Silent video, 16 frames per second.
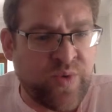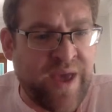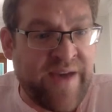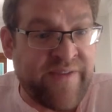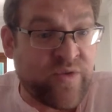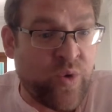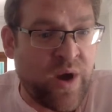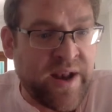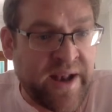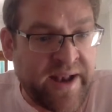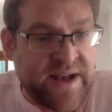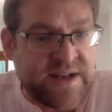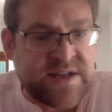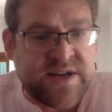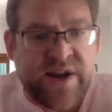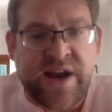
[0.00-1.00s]
We have quite an
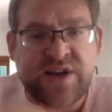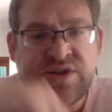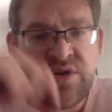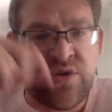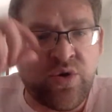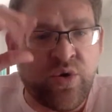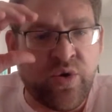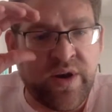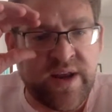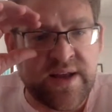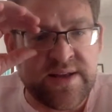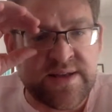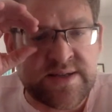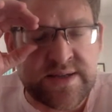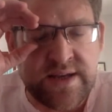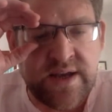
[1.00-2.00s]
international
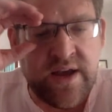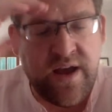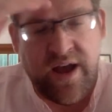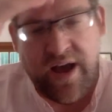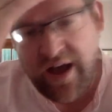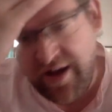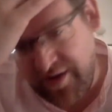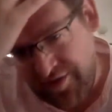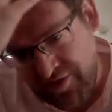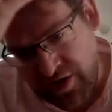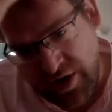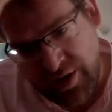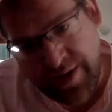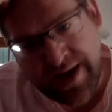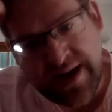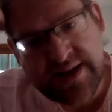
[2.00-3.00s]
audience
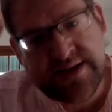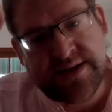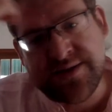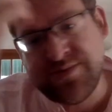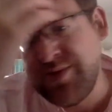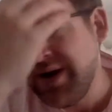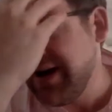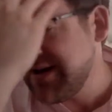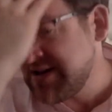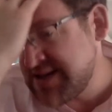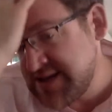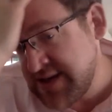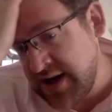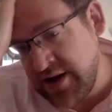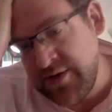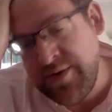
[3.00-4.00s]
following us as well.
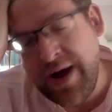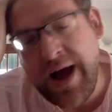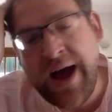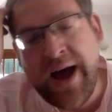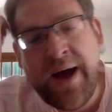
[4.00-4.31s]
So